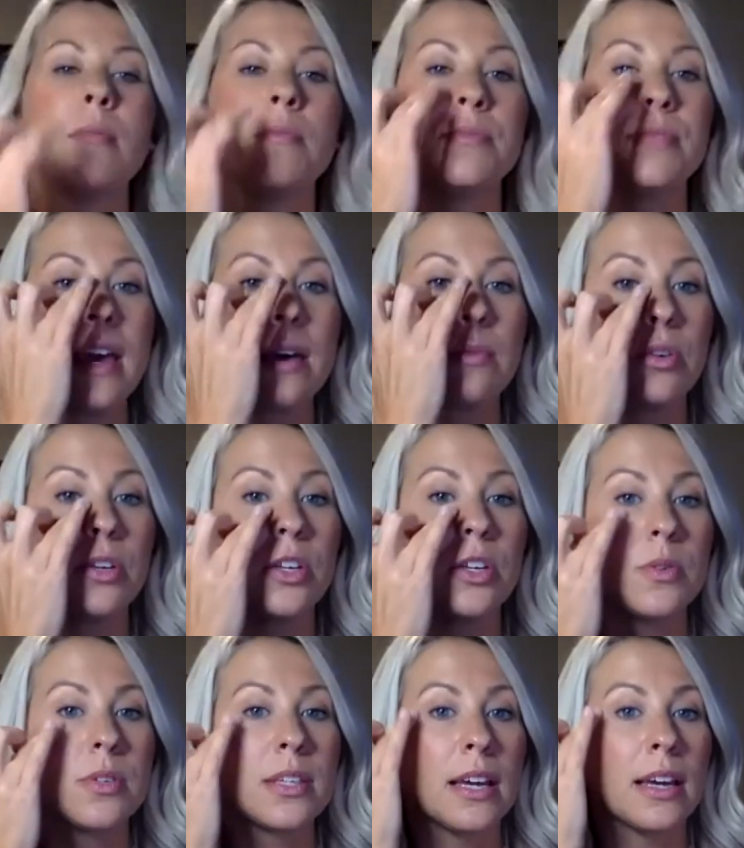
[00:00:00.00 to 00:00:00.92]
they will
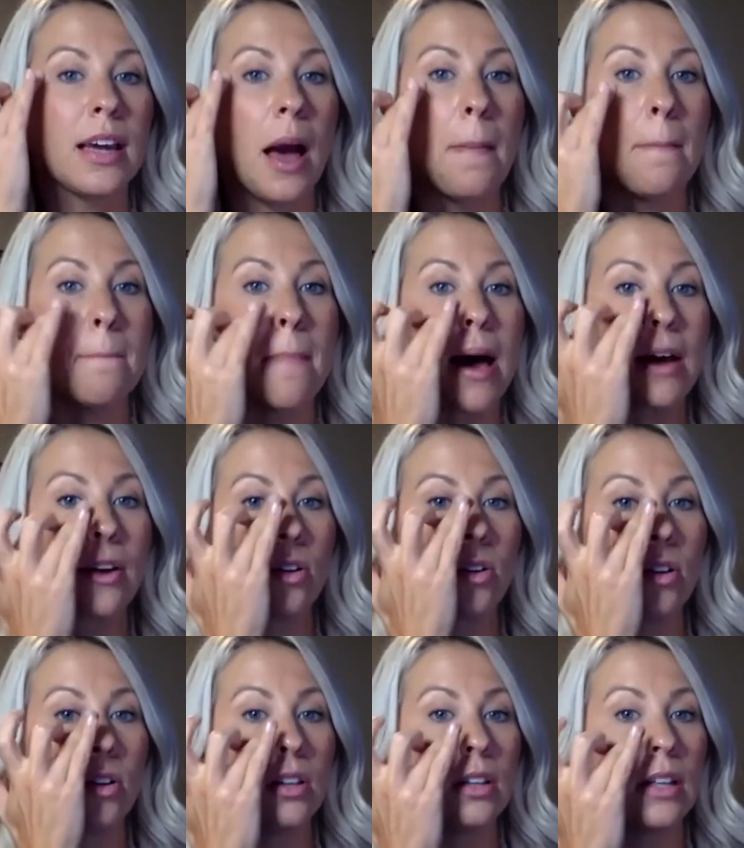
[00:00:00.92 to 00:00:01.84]
use like a
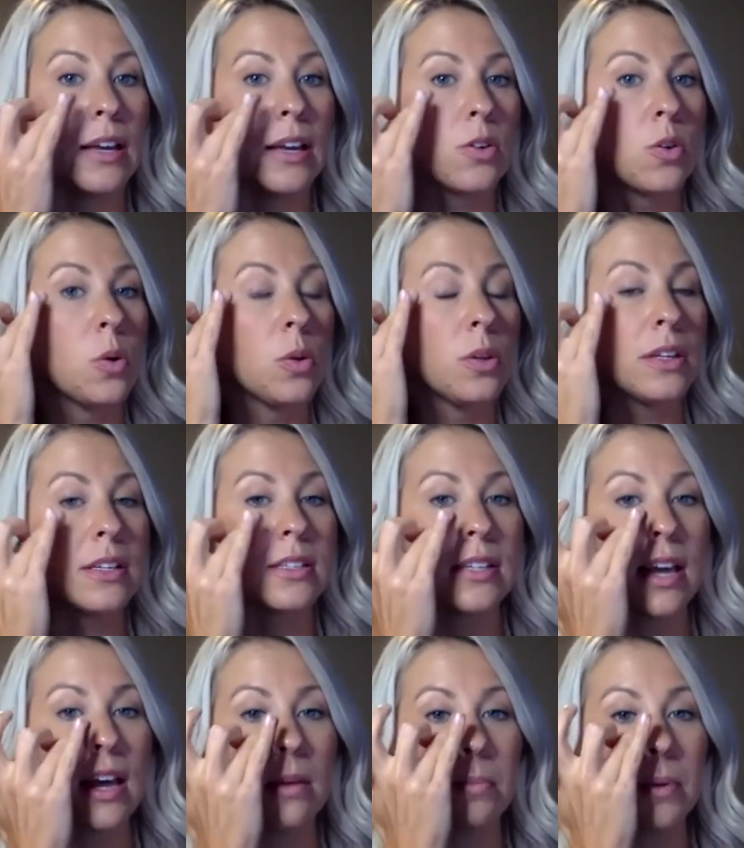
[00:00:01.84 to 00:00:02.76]
metal like cooling
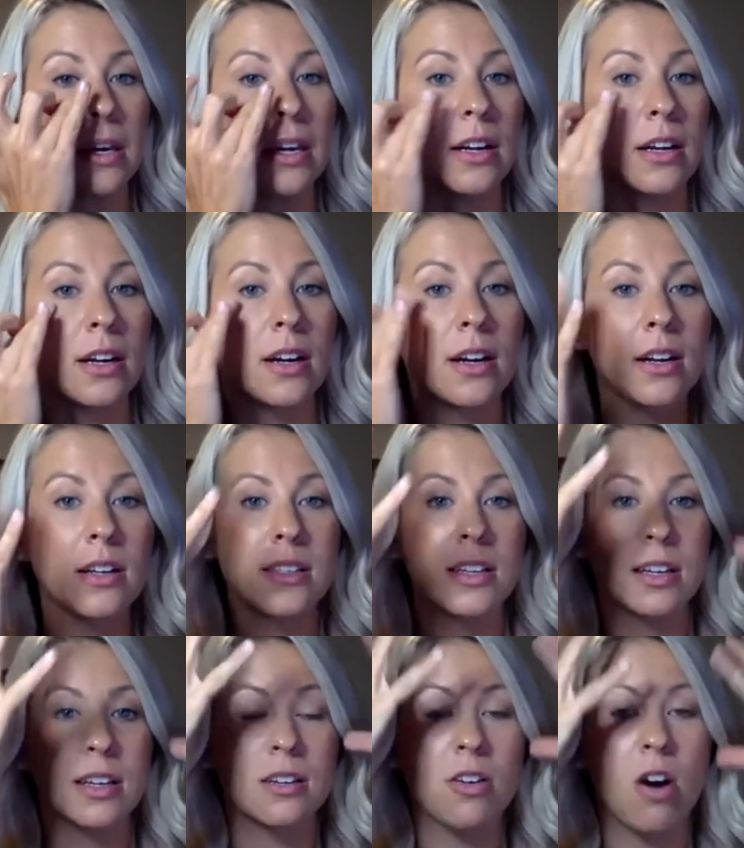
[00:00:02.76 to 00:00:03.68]
tip here
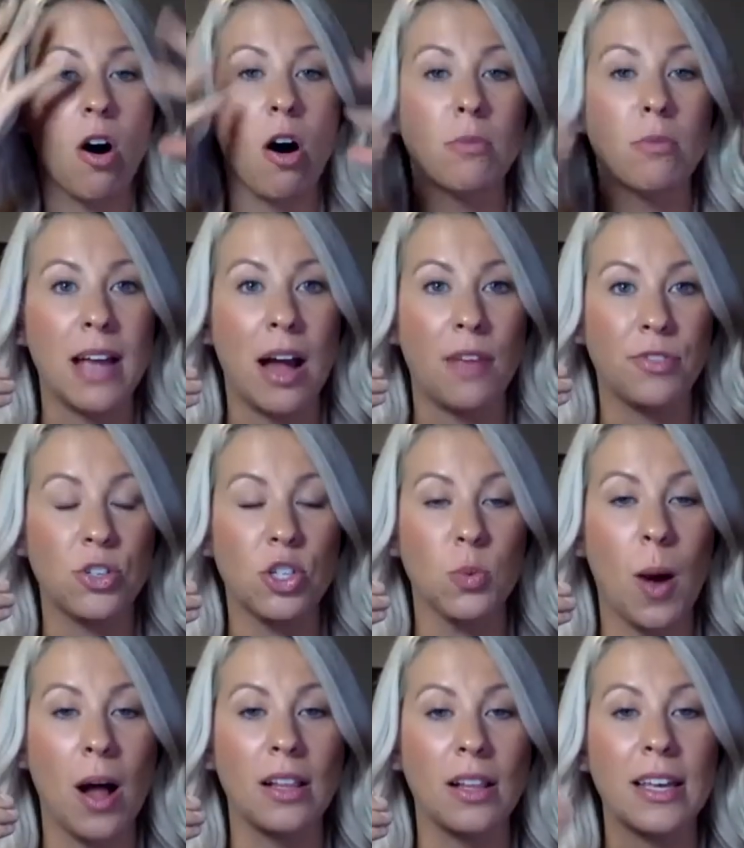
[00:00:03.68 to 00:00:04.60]
to calm down the
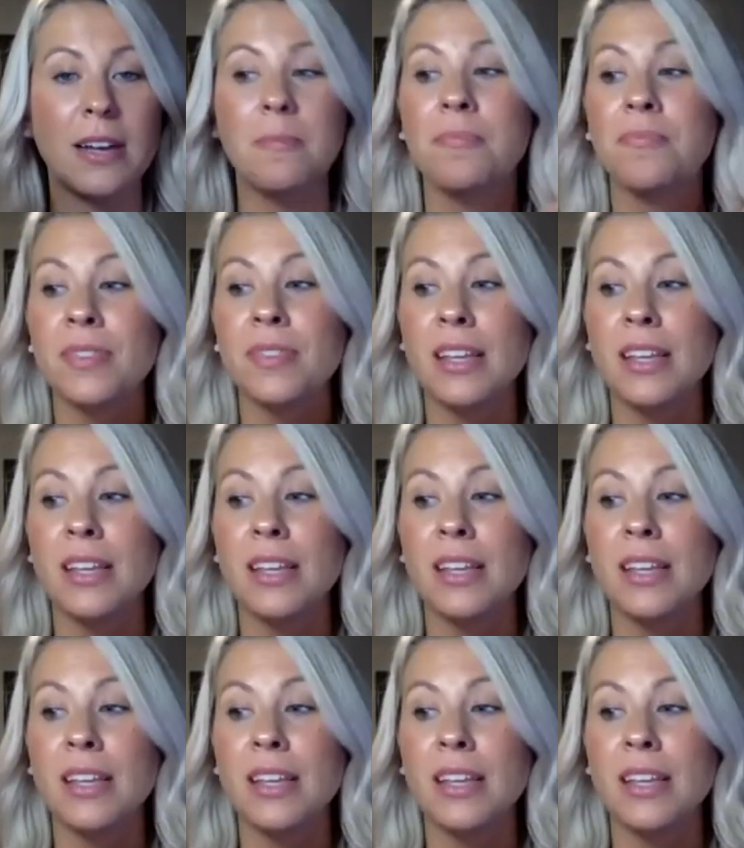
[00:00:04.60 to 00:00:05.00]
swelling.